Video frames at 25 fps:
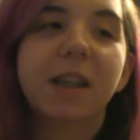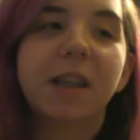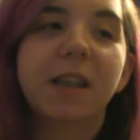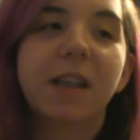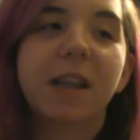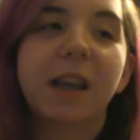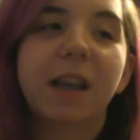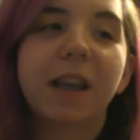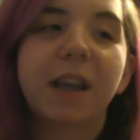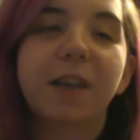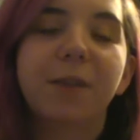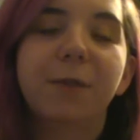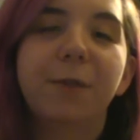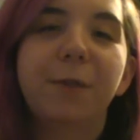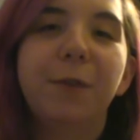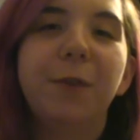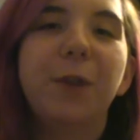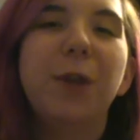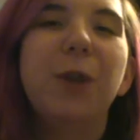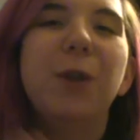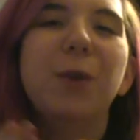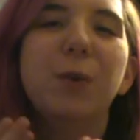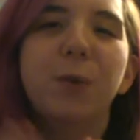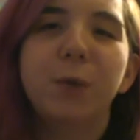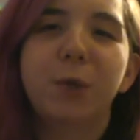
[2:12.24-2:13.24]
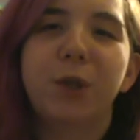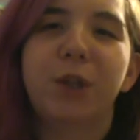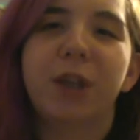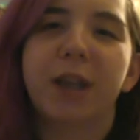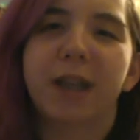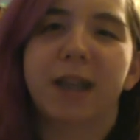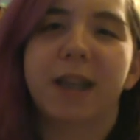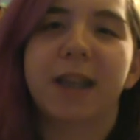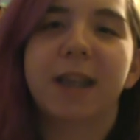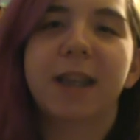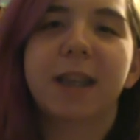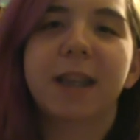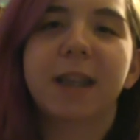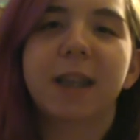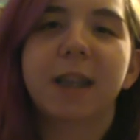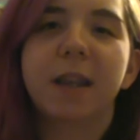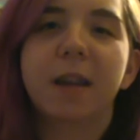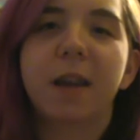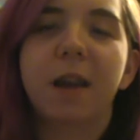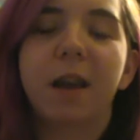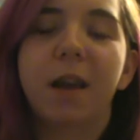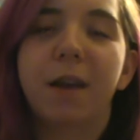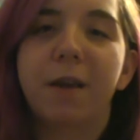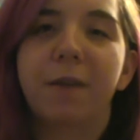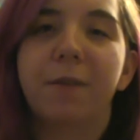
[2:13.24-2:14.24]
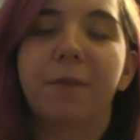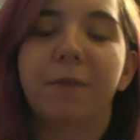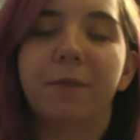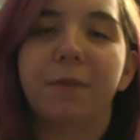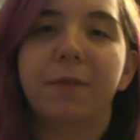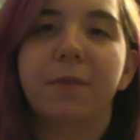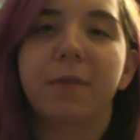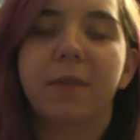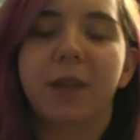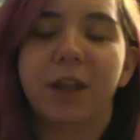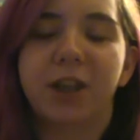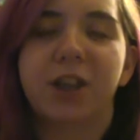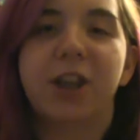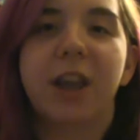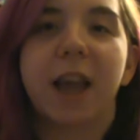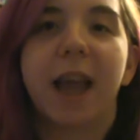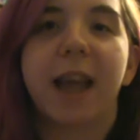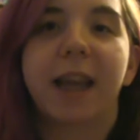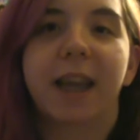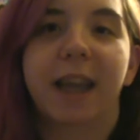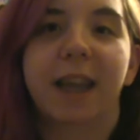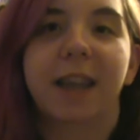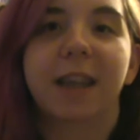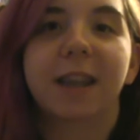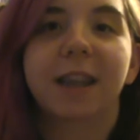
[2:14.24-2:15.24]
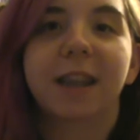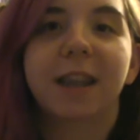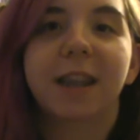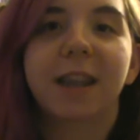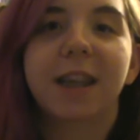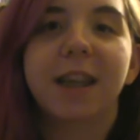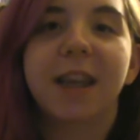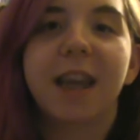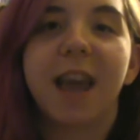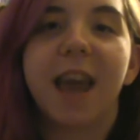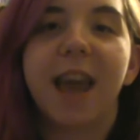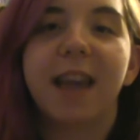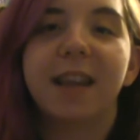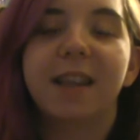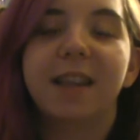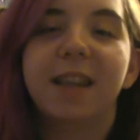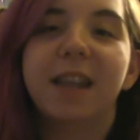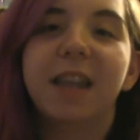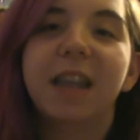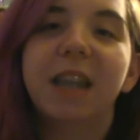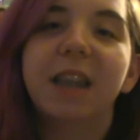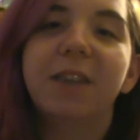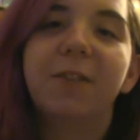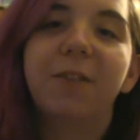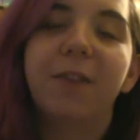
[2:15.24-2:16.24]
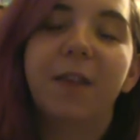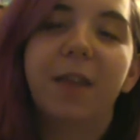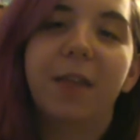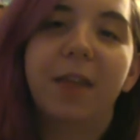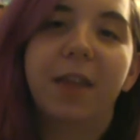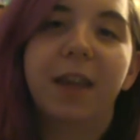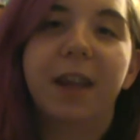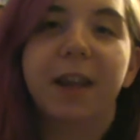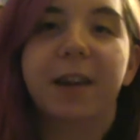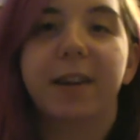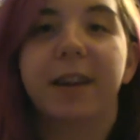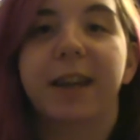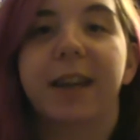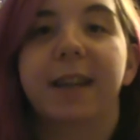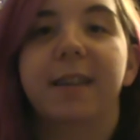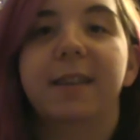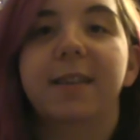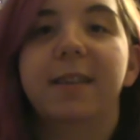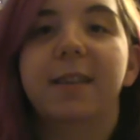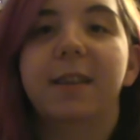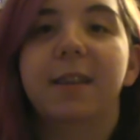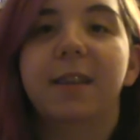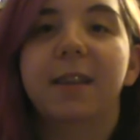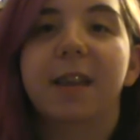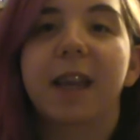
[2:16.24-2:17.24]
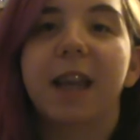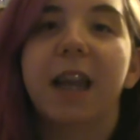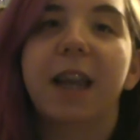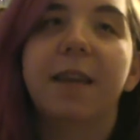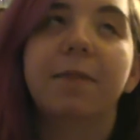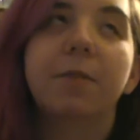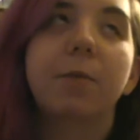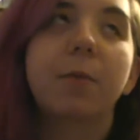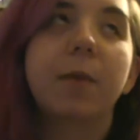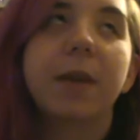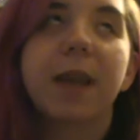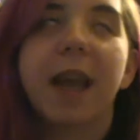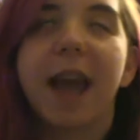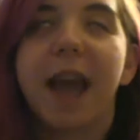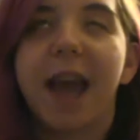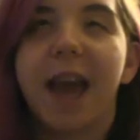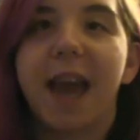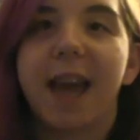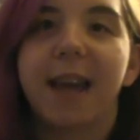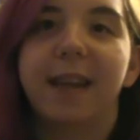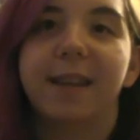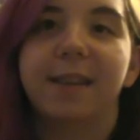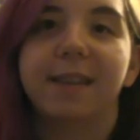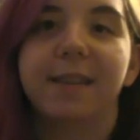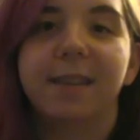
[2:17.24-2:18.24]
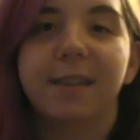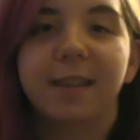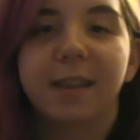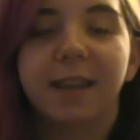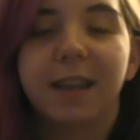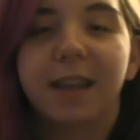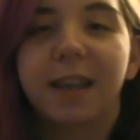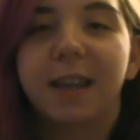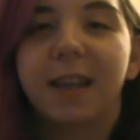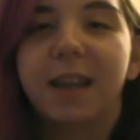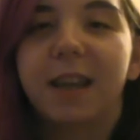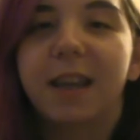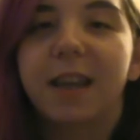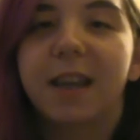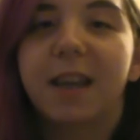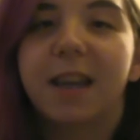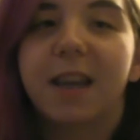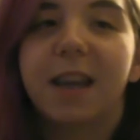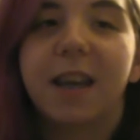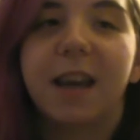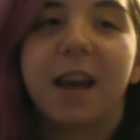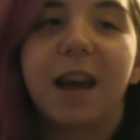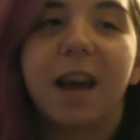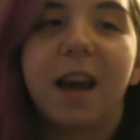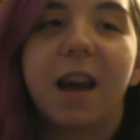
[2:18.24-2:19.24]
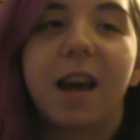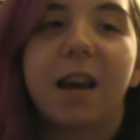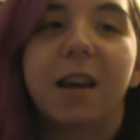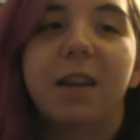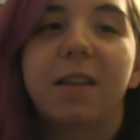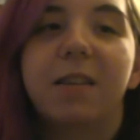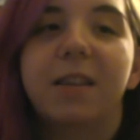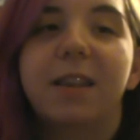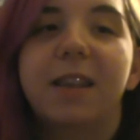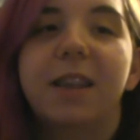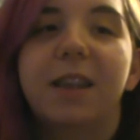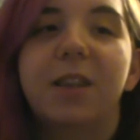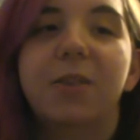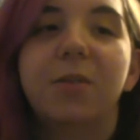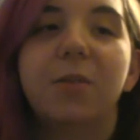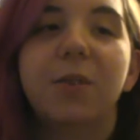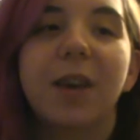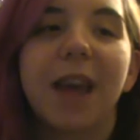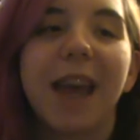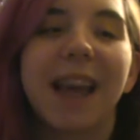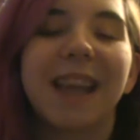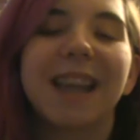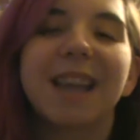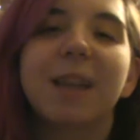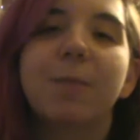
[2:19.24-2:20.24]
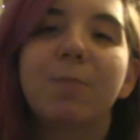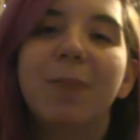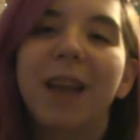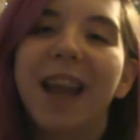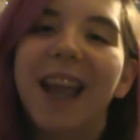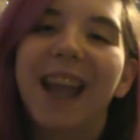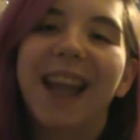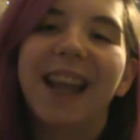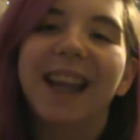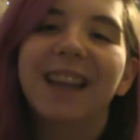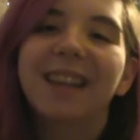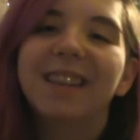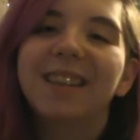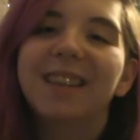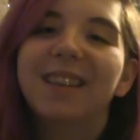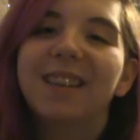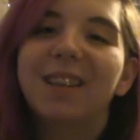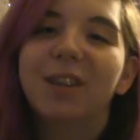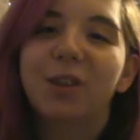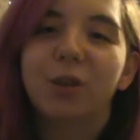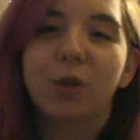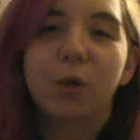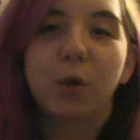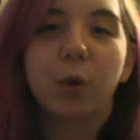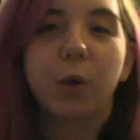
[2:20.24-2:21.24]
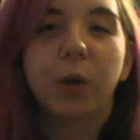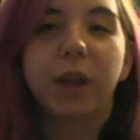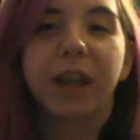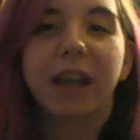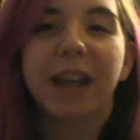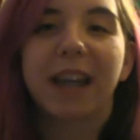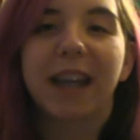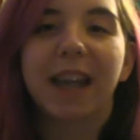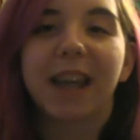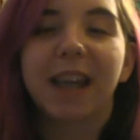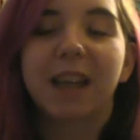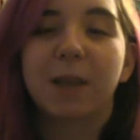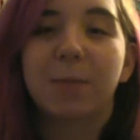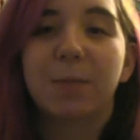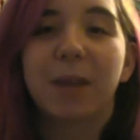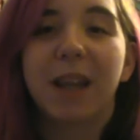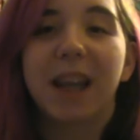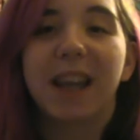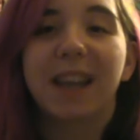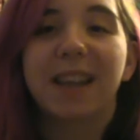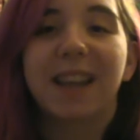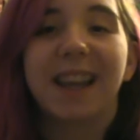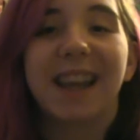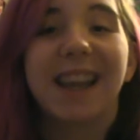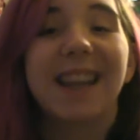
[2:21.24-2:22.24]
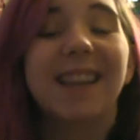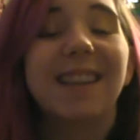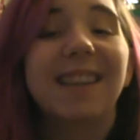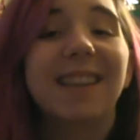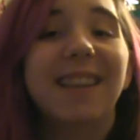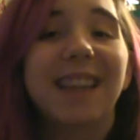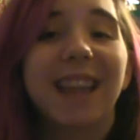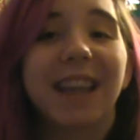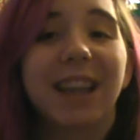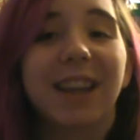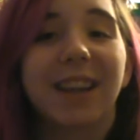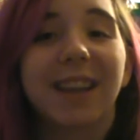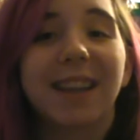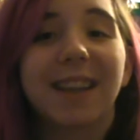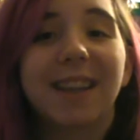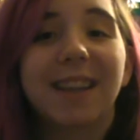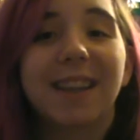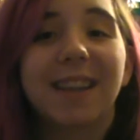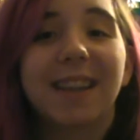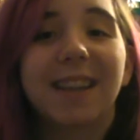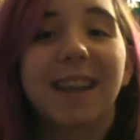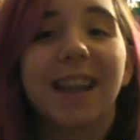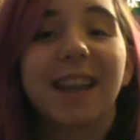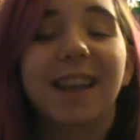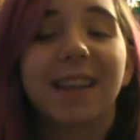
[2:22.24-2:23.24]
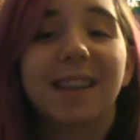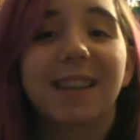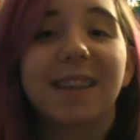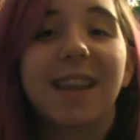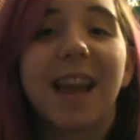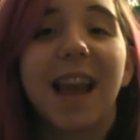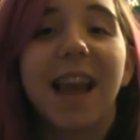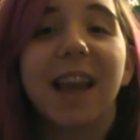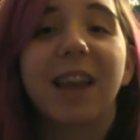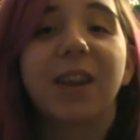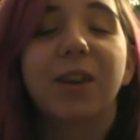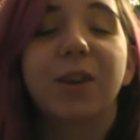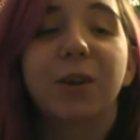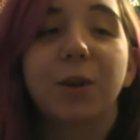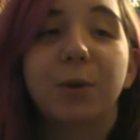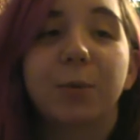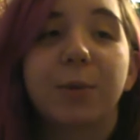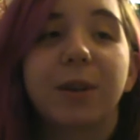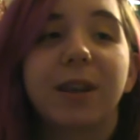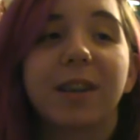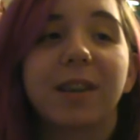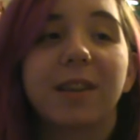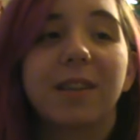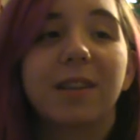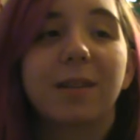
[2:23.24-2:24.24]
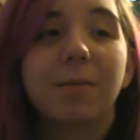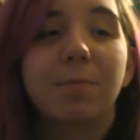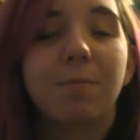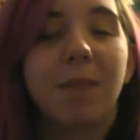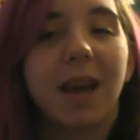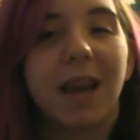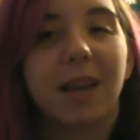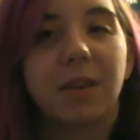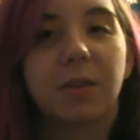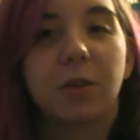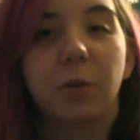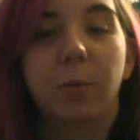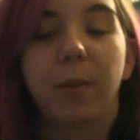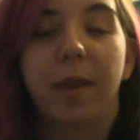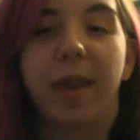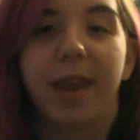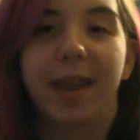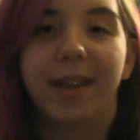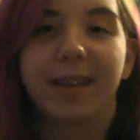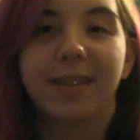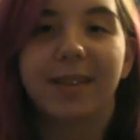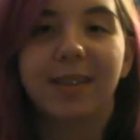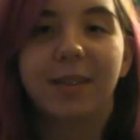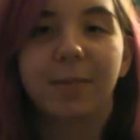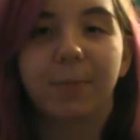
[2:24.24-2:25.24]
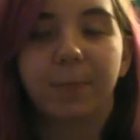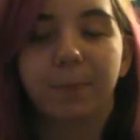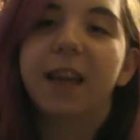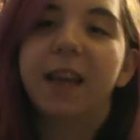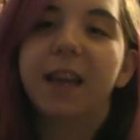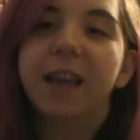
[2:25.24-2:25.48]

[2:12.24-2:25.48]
the confusion of The Shining and the different theories that everyone has to explain the story, explain the hidden secrets inside Kubrick's masterpiece.